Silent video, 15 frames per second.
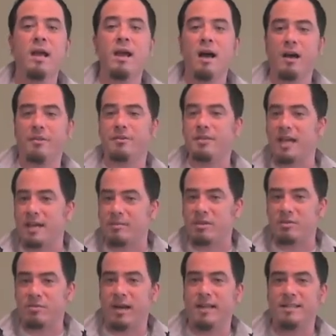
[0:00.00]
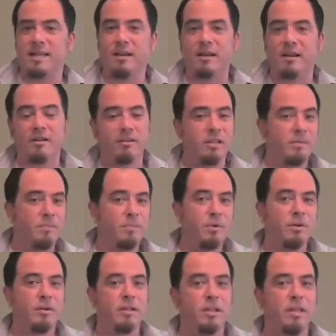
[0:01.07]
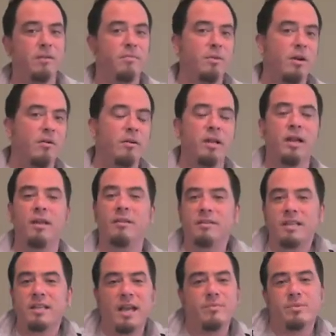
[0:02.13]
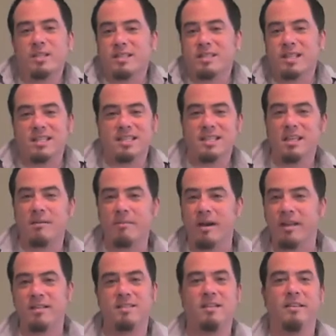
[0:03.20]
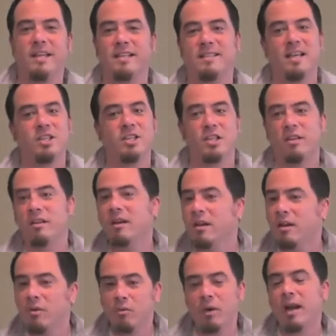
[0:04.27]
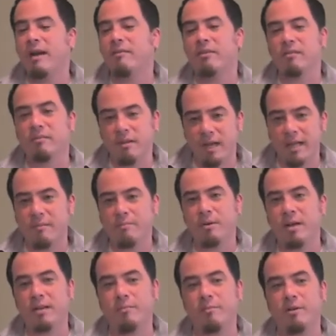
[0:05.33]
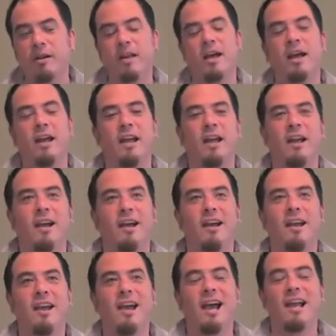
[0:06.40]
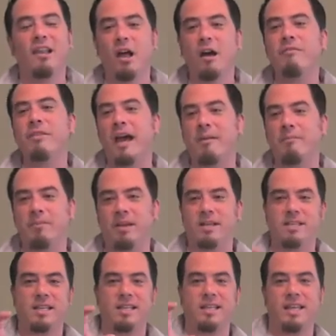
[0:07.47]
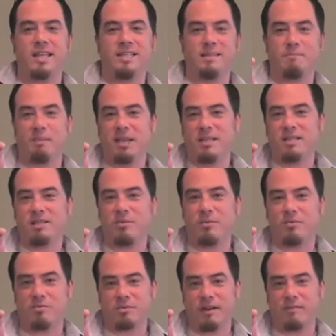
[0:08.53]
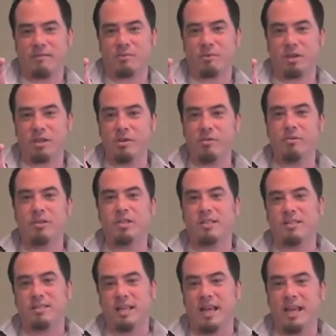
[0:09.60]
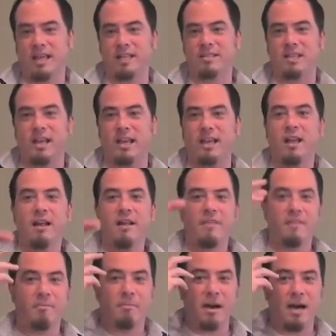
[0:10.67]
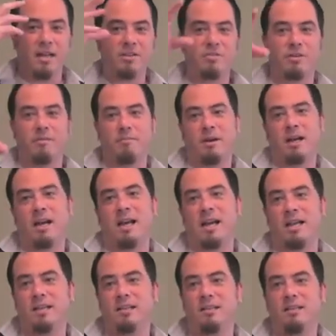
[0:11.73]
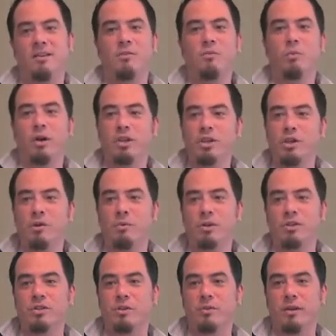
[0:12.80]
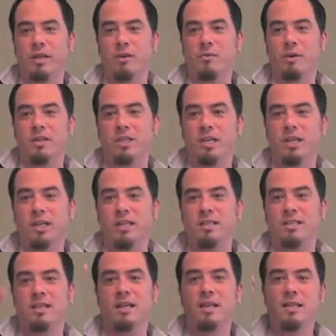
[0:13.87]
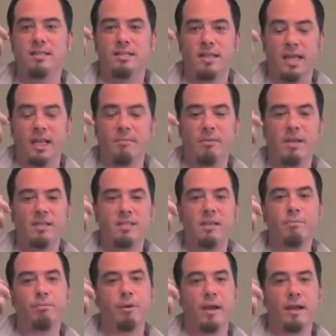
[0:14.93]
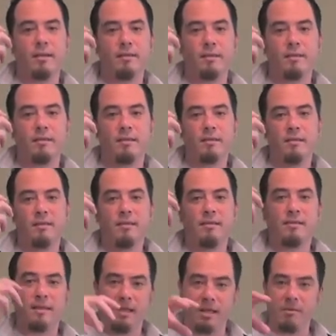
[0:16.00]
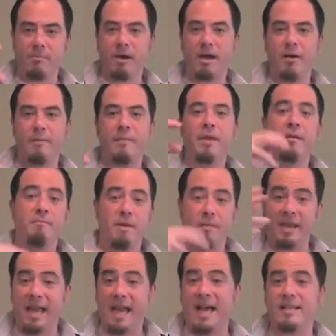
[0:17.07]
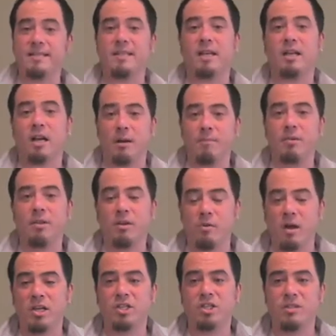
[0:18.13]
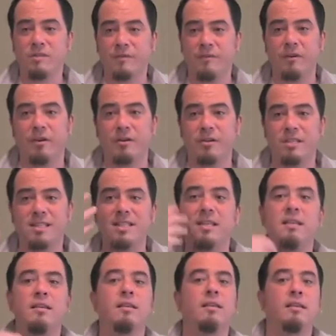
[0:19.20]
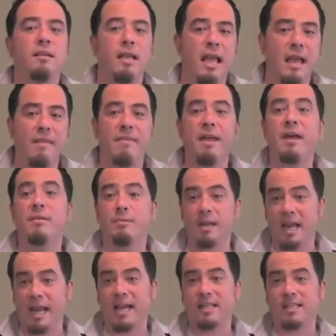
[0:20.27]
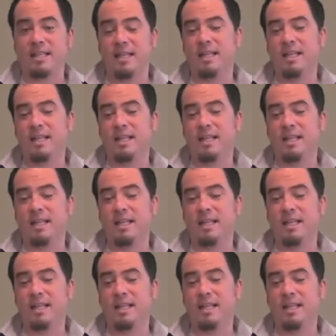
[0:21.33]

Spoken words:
Other times it's write it down on her clipboard and keep going. Other times it's let's think about it until next session, whatever, right? But I love that, because I think it speaks to, Travis, what you were just saying. It's like the mantra behind what you were doing, which is take a big deep breath, think about, maybe ask a couple of questions first, and then react.